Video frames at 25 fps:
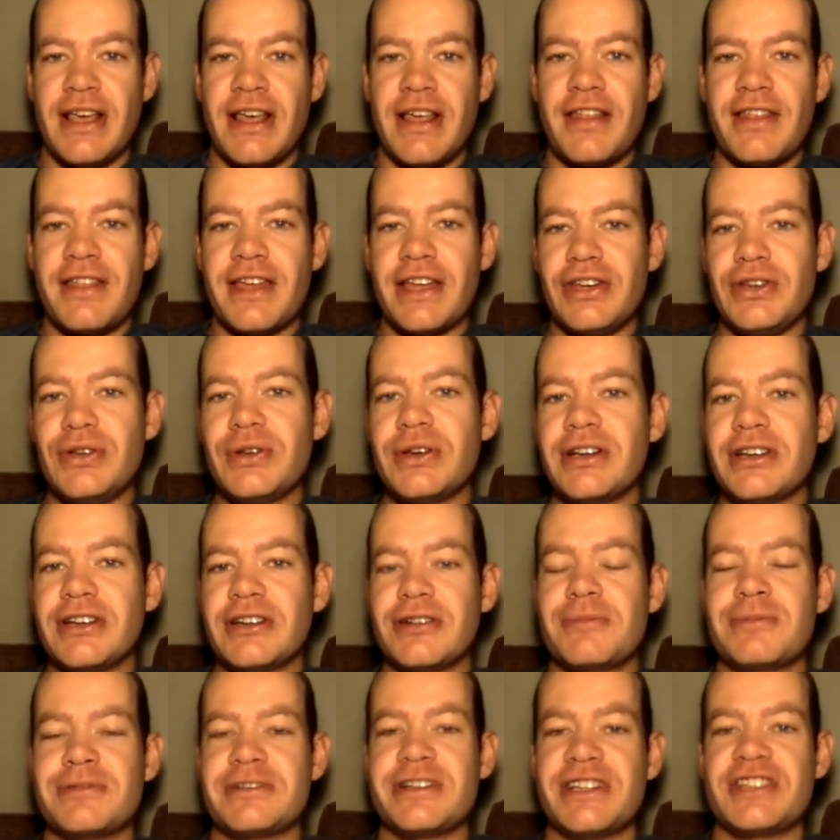then you can
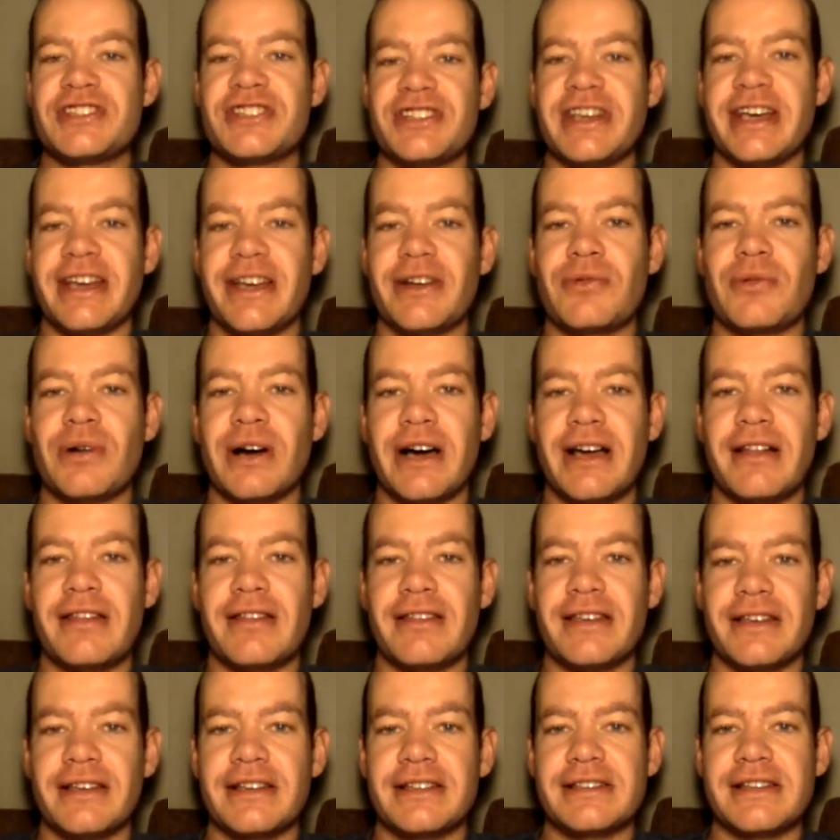appreciate why
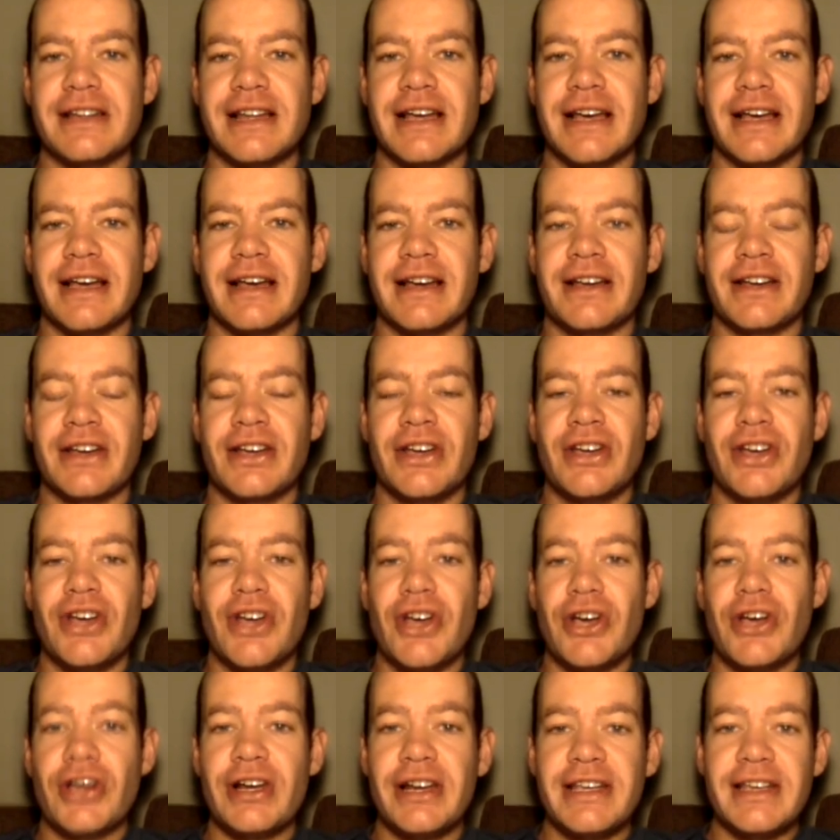things like
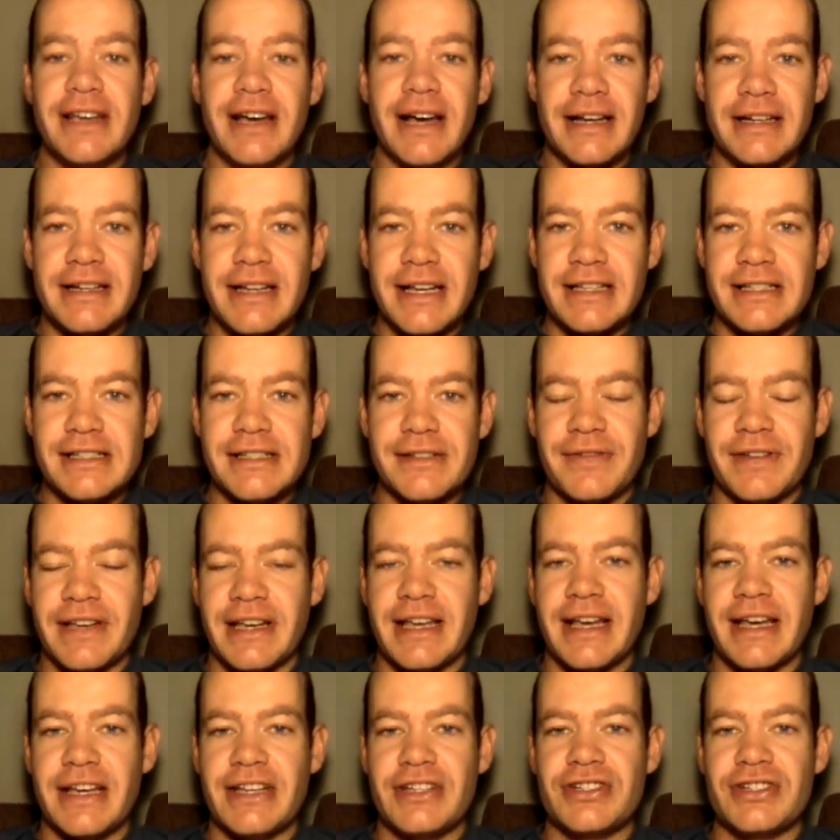early
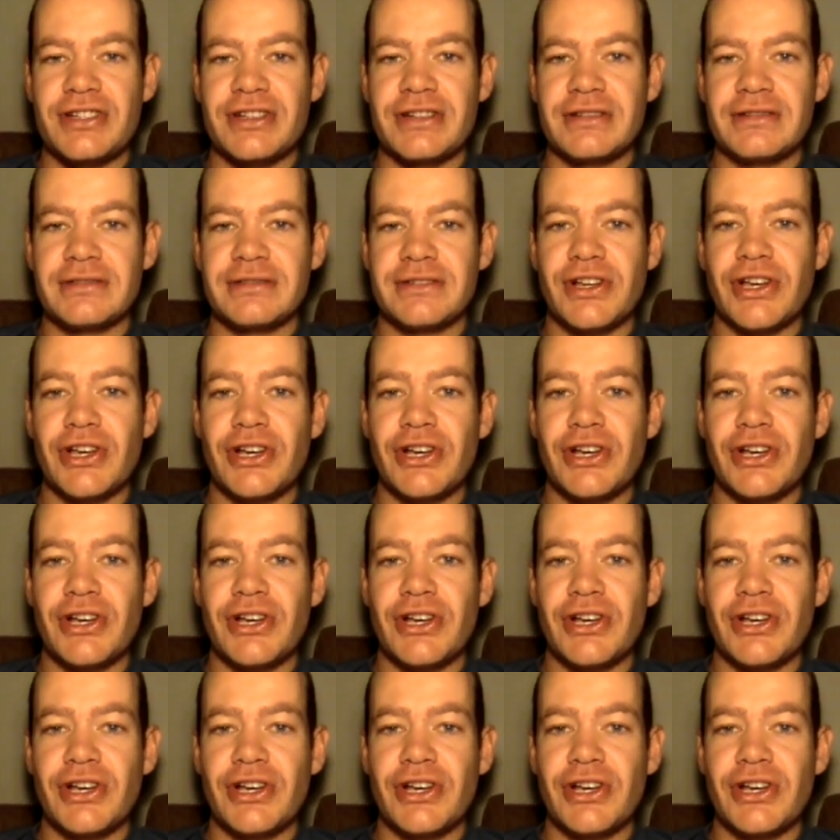identification,